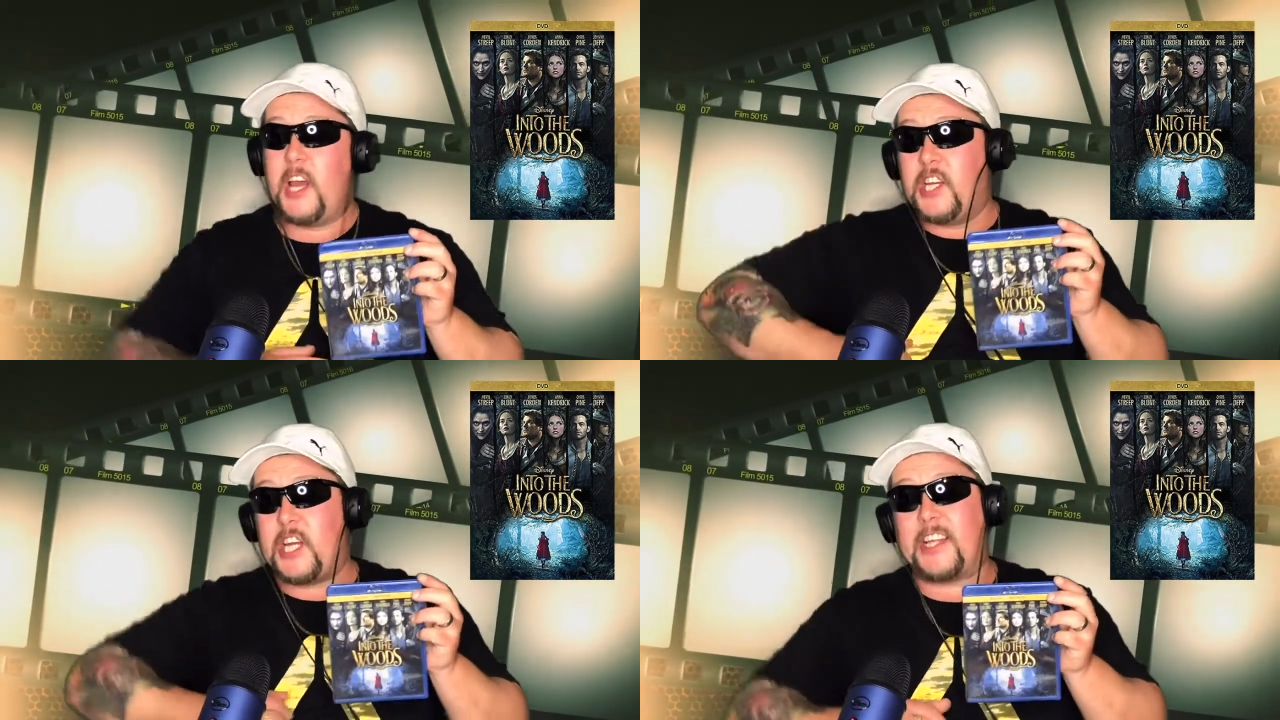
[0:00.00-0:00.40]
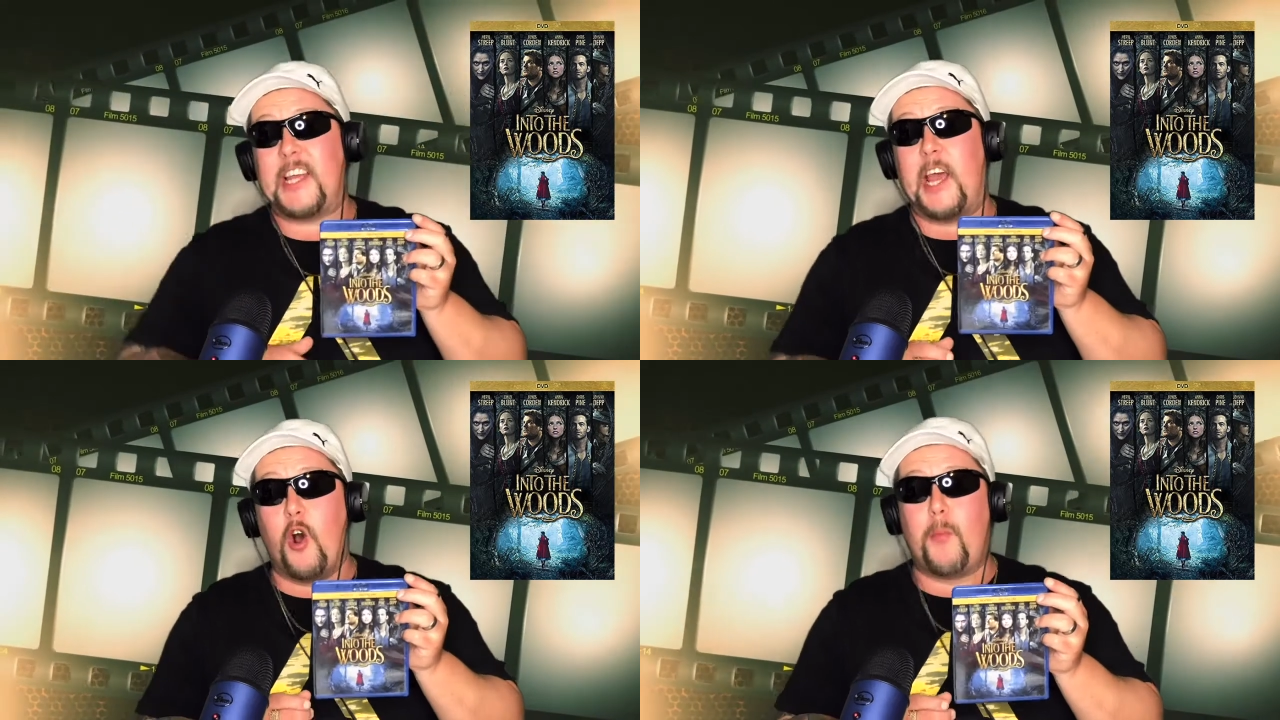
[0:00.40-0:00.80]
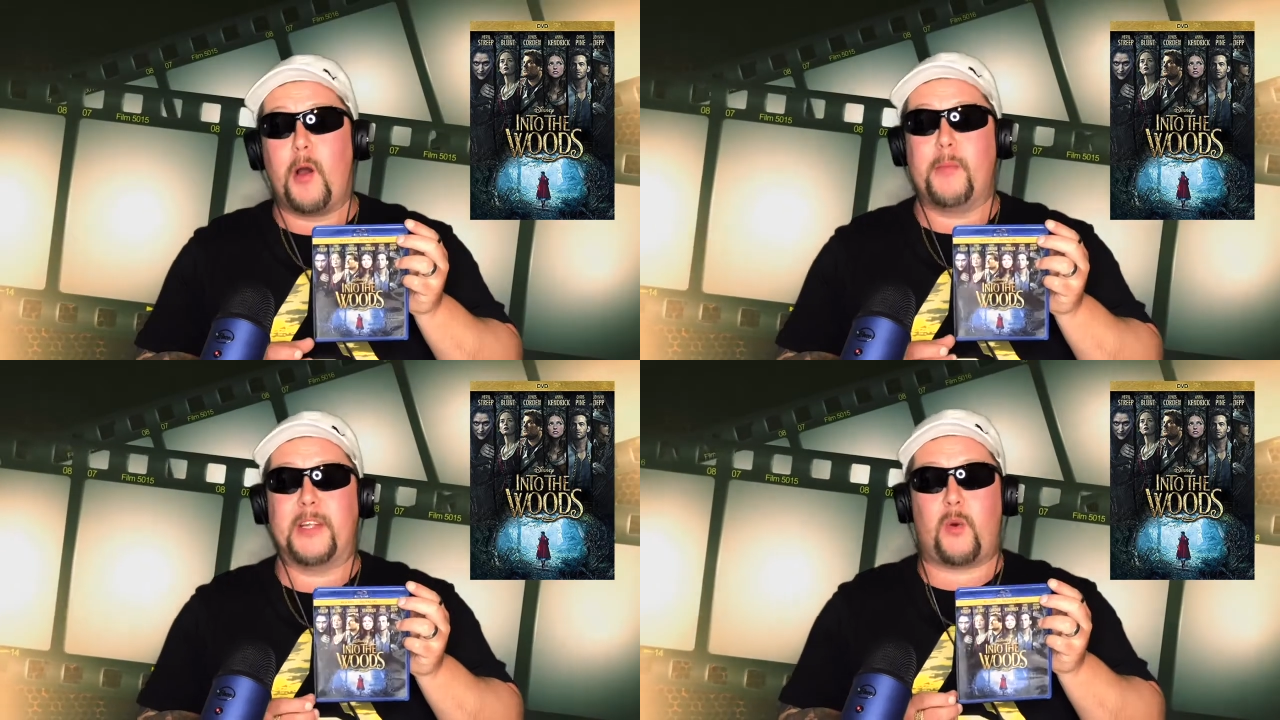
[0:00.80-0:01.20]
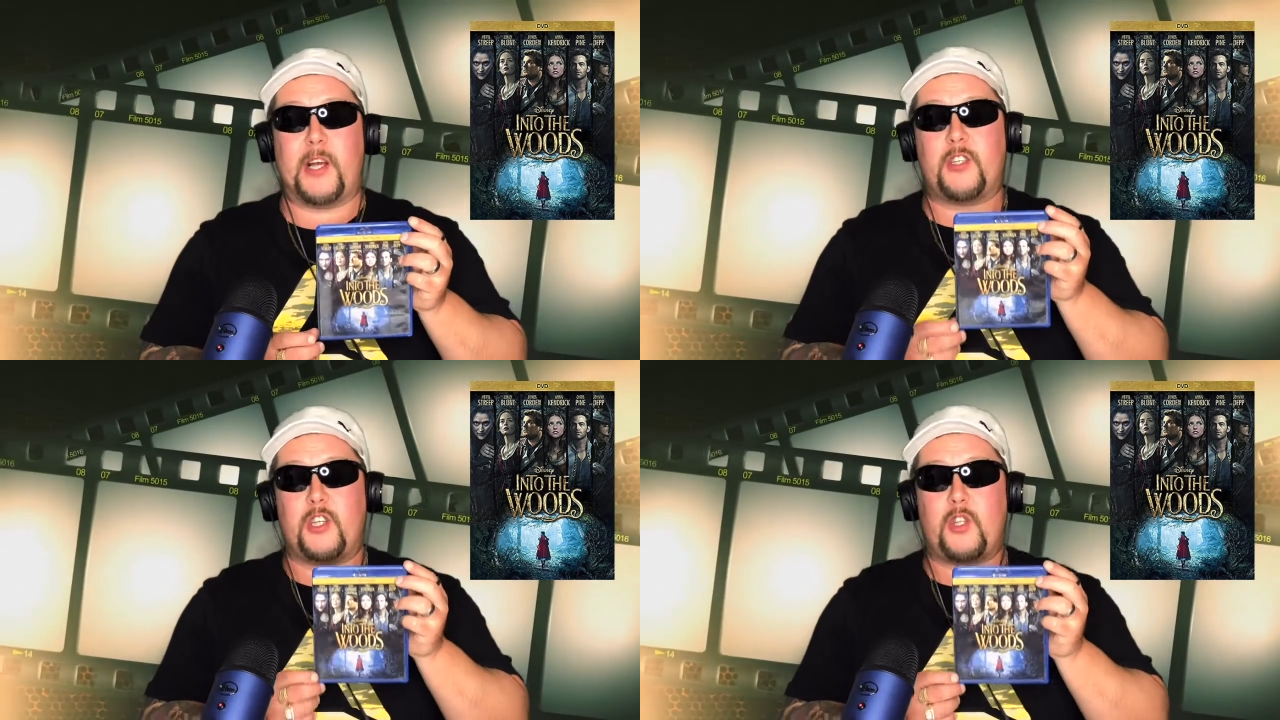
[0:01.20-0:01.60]
She had to elbow me
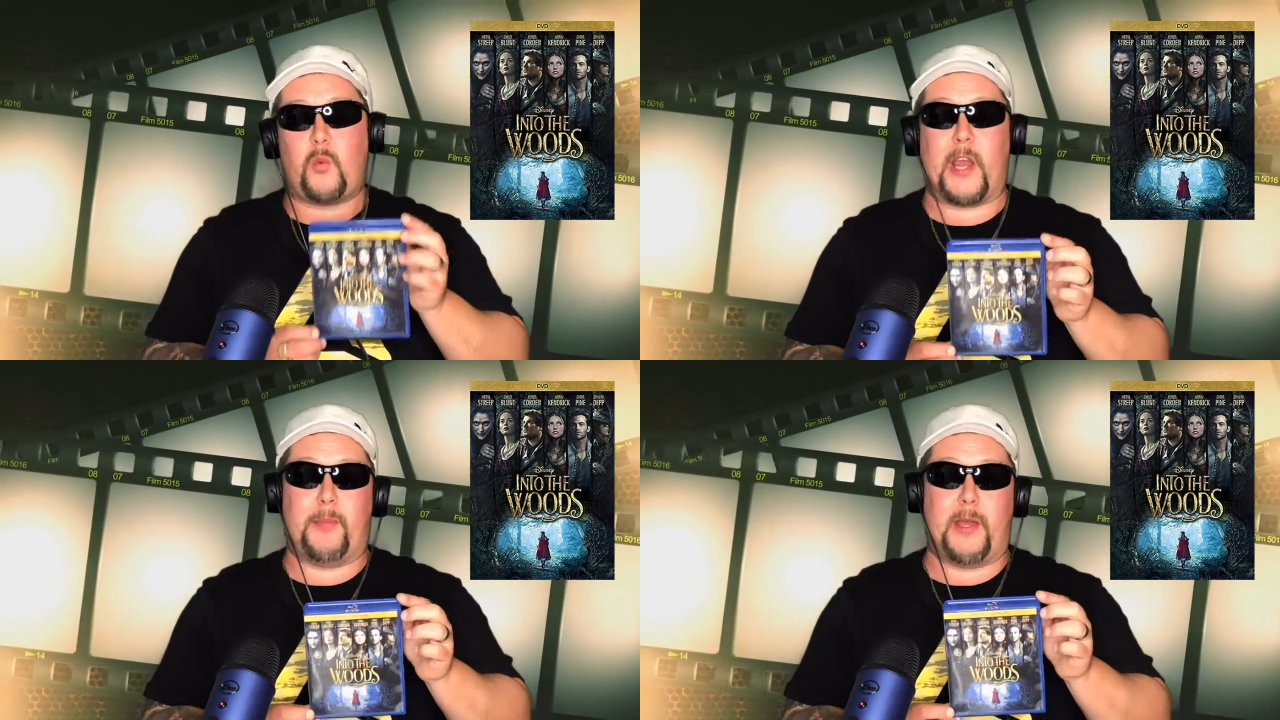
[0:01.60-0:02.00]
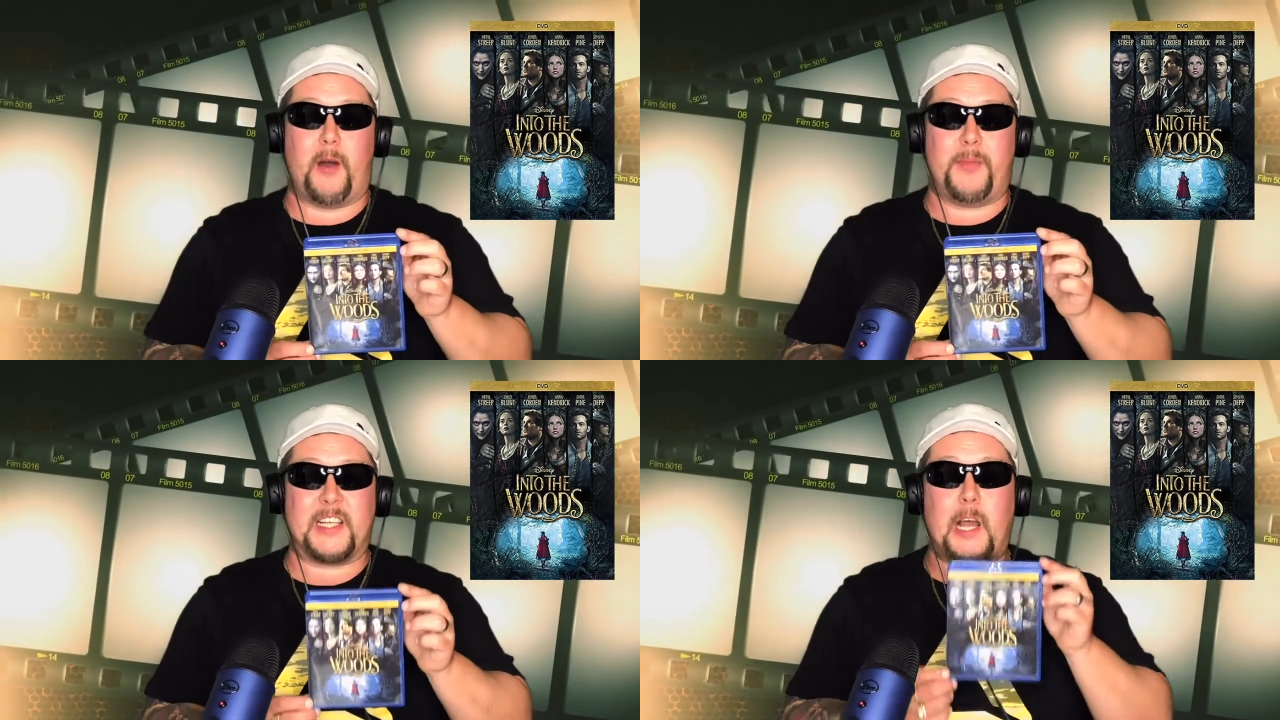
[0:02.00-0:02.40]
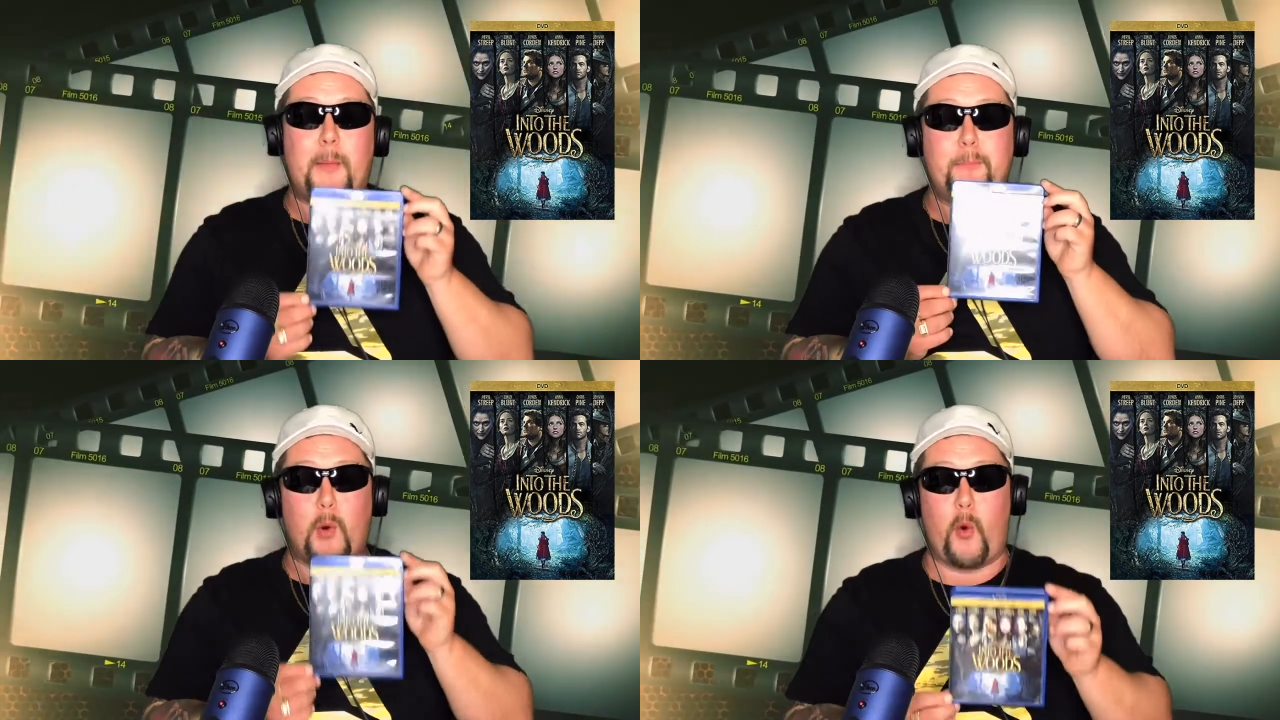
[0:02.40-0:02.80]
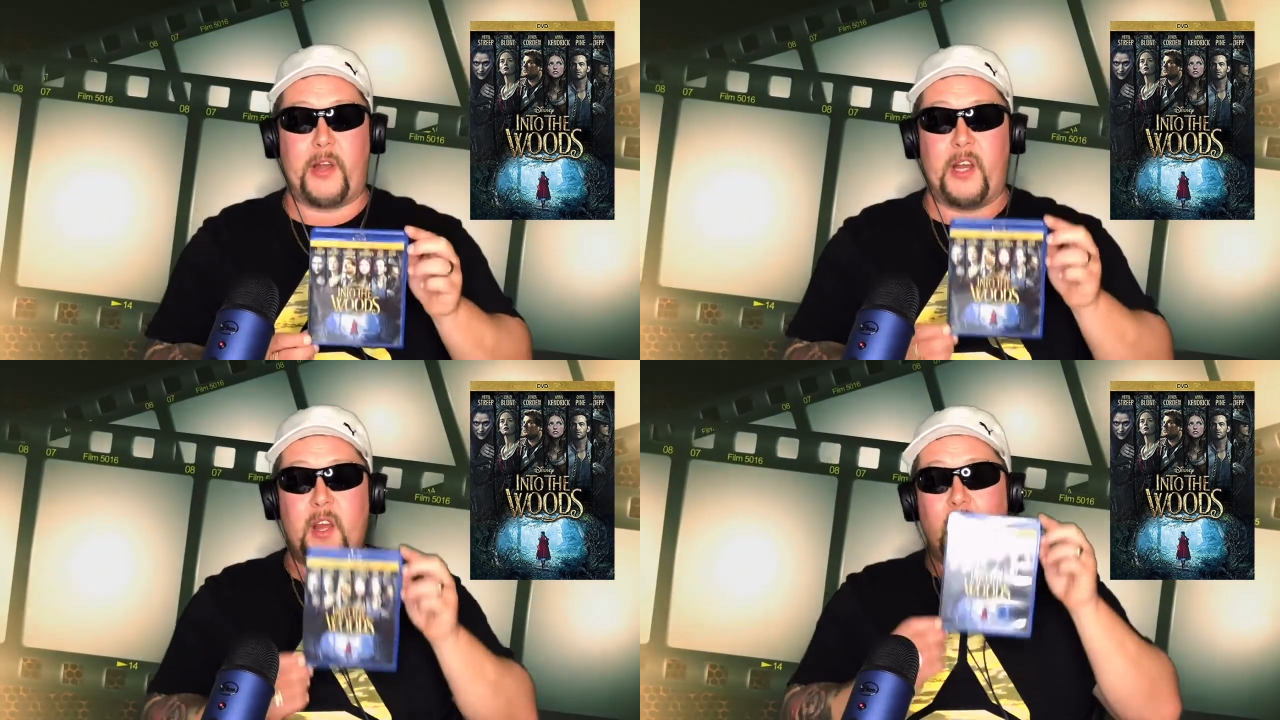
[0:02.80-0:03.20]
twice just to wake me up. That's how
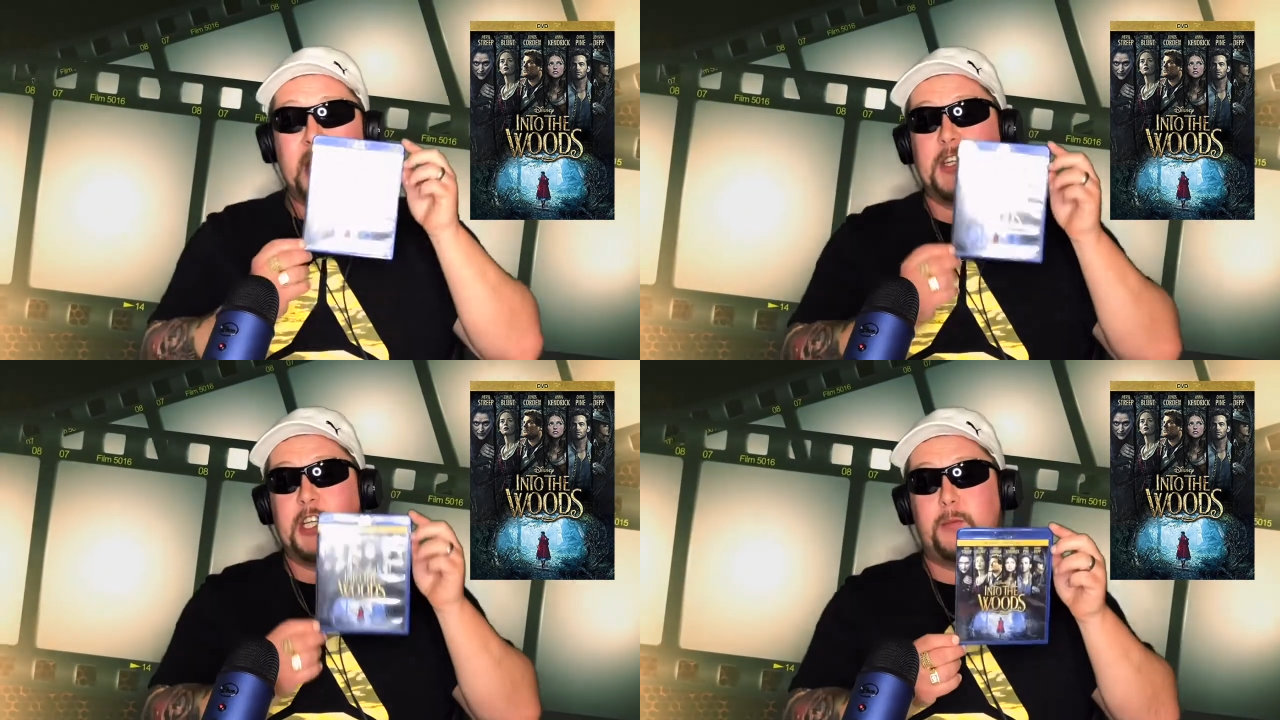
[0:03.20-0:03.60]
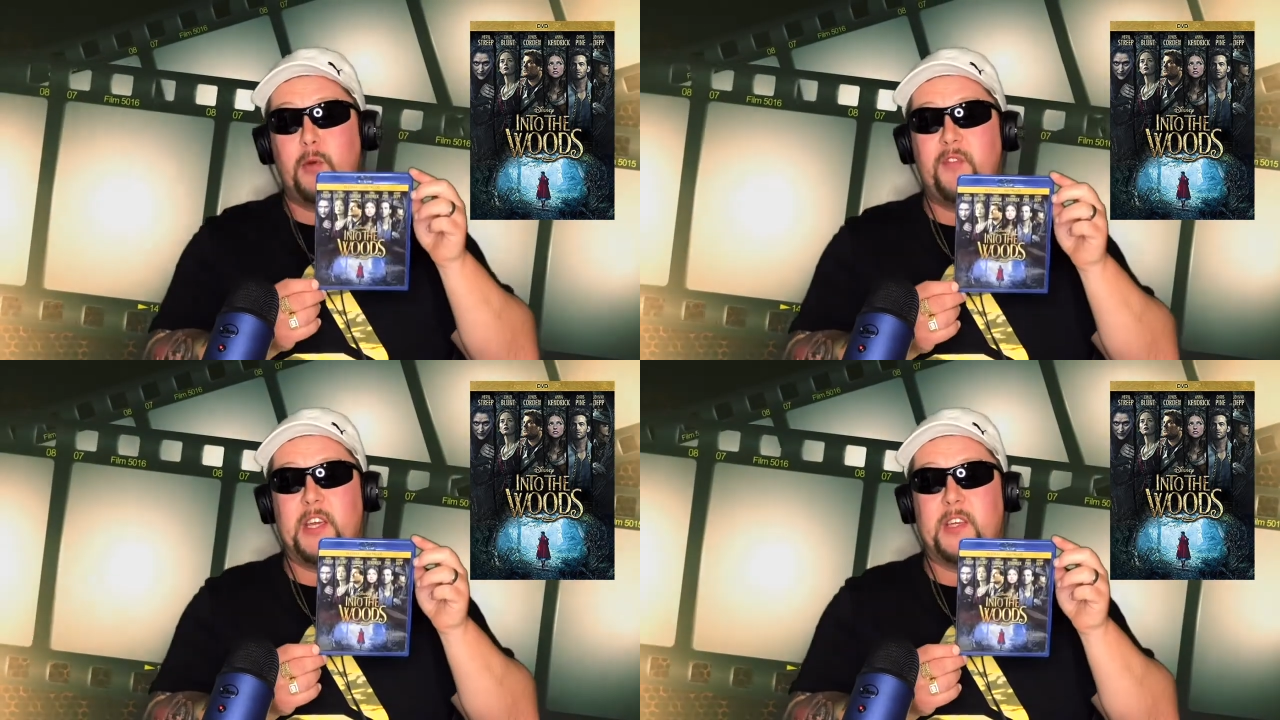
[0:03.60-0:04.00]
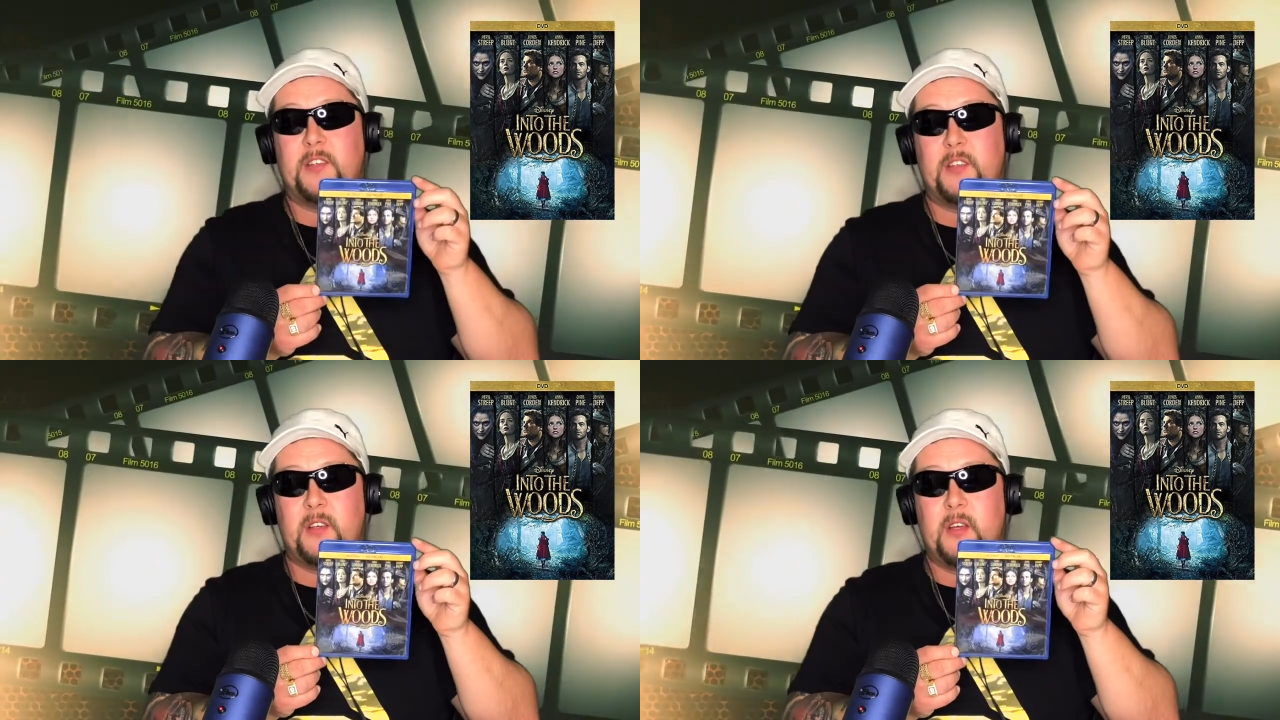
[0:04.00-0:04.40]
boring this movie is.